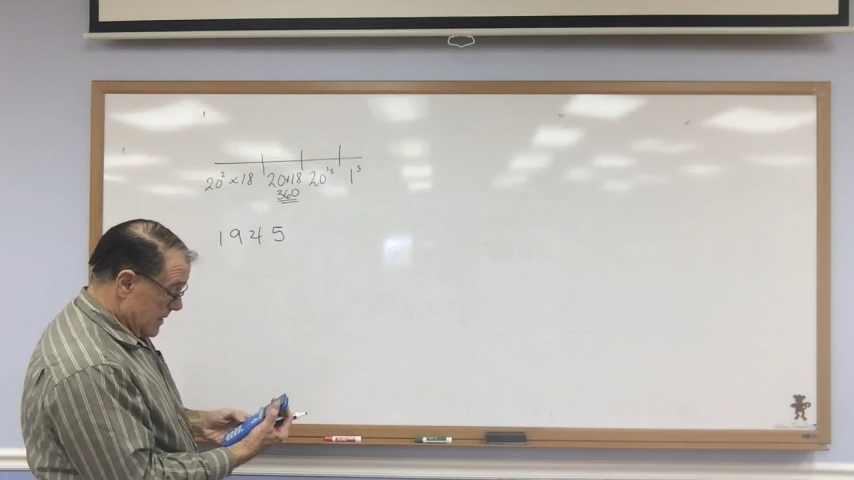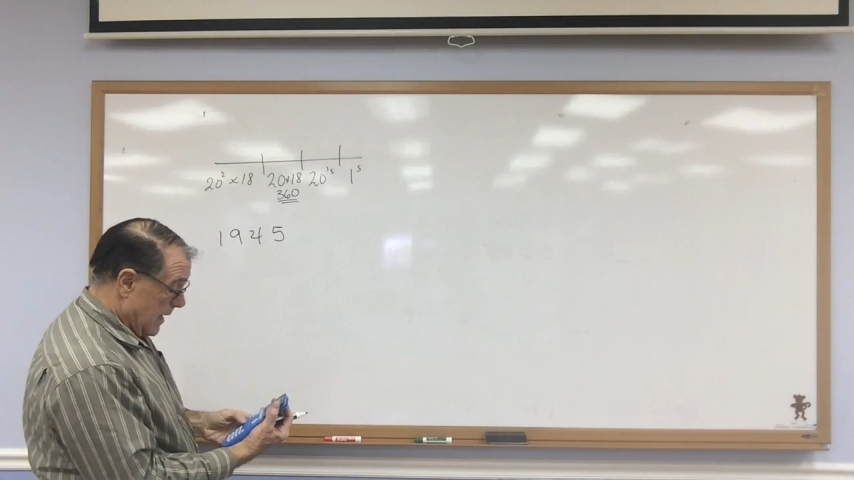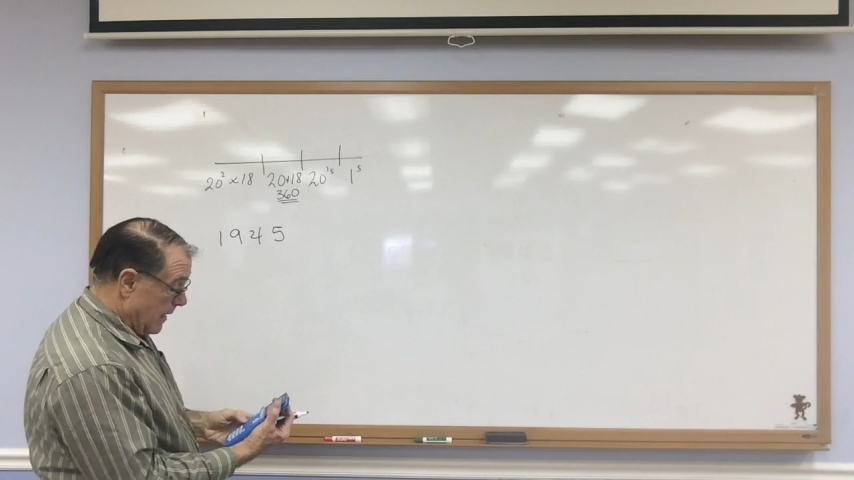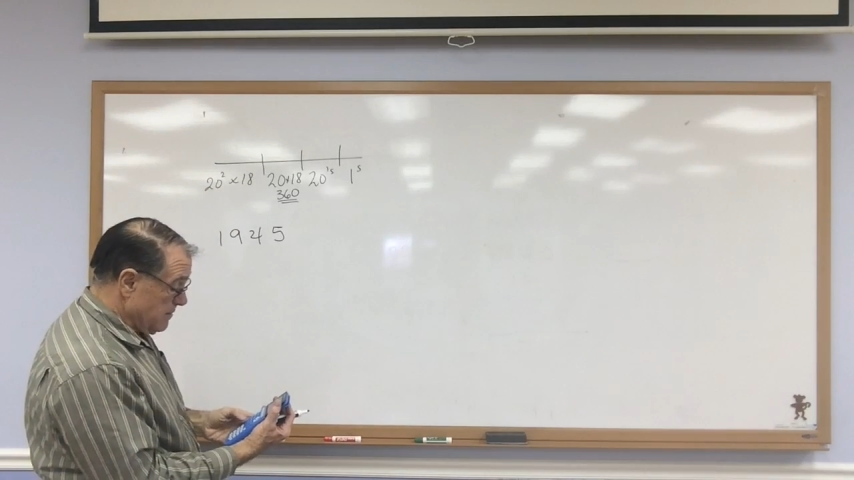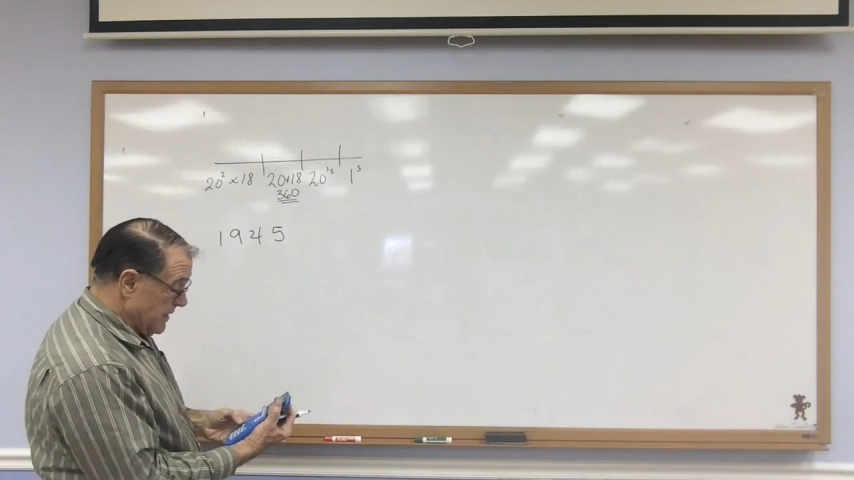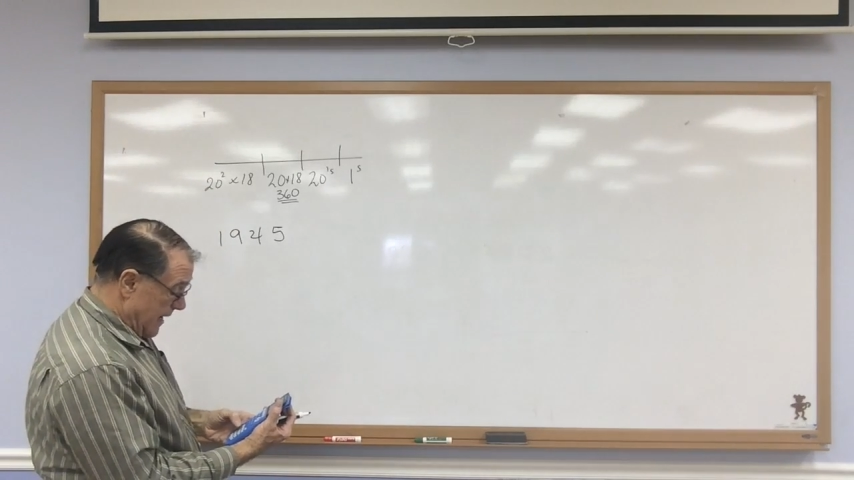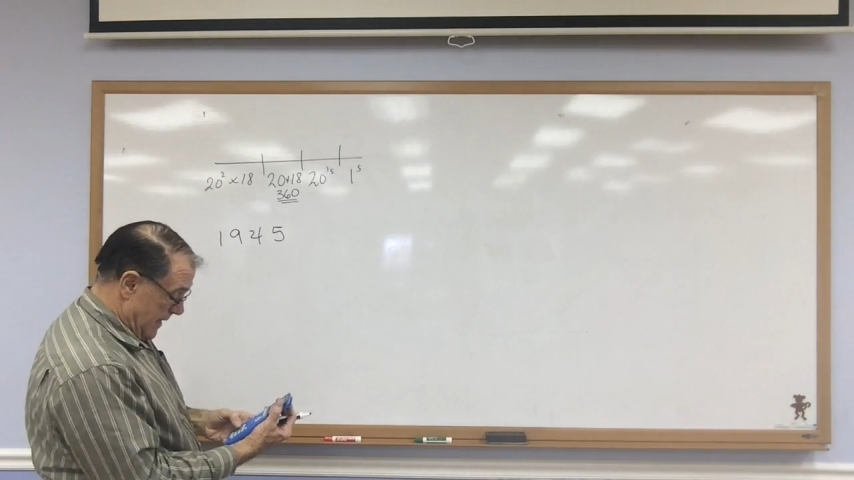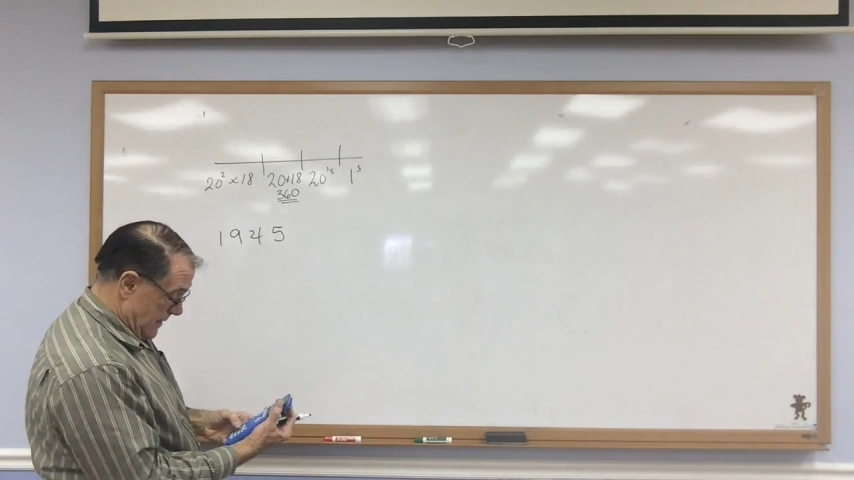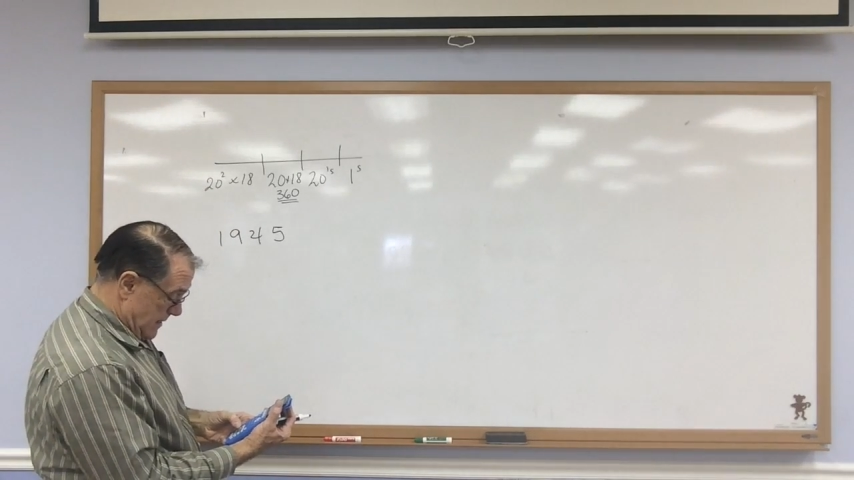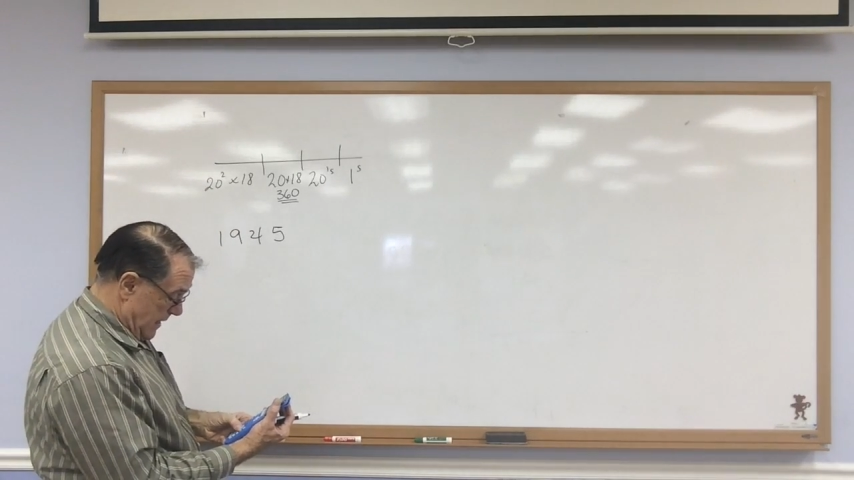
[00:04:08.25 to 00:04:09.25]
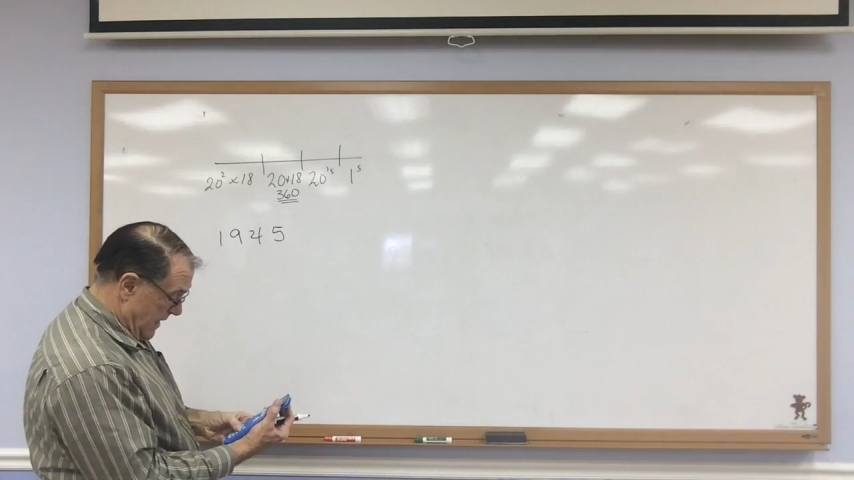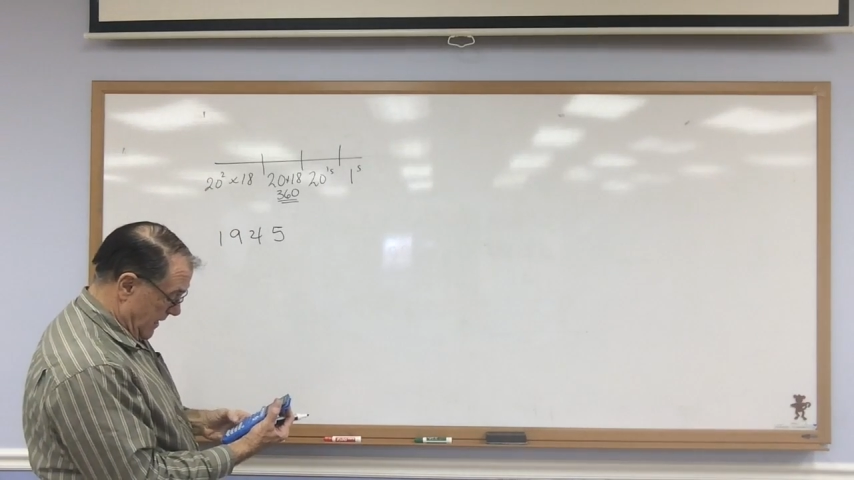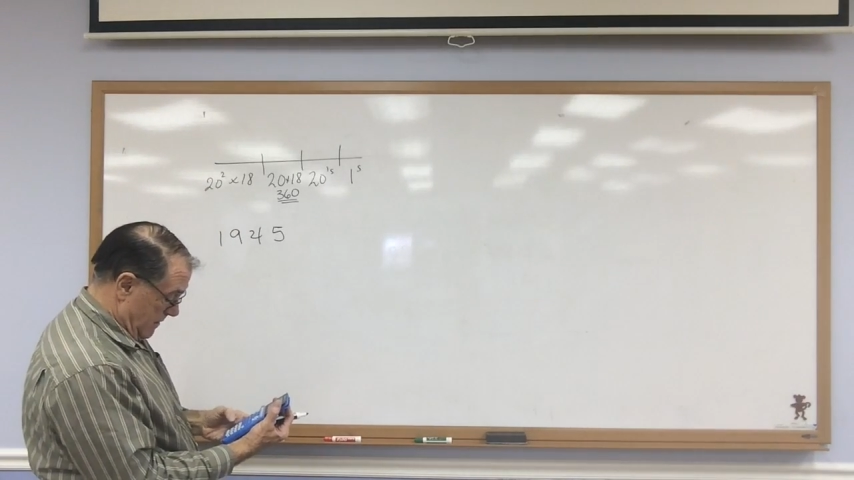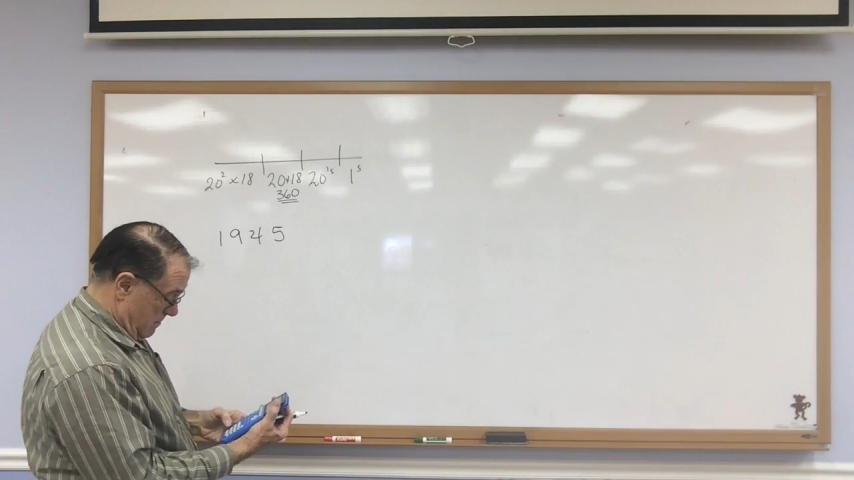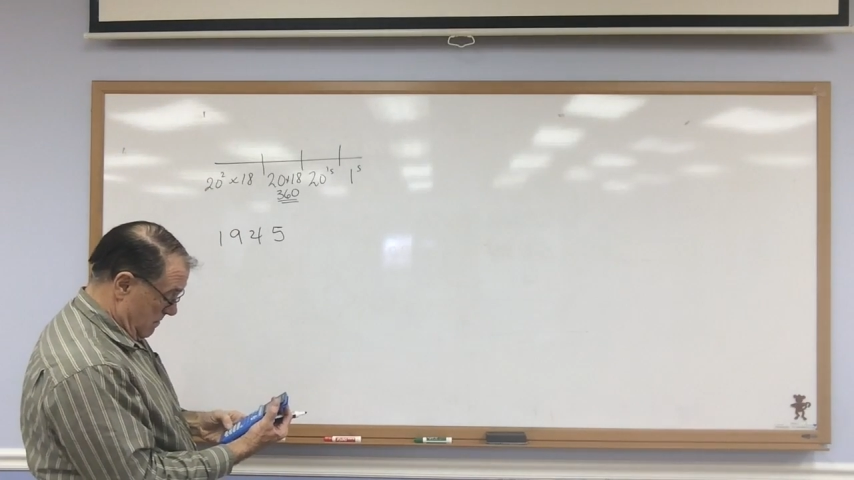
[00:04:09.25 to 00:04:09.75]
times 18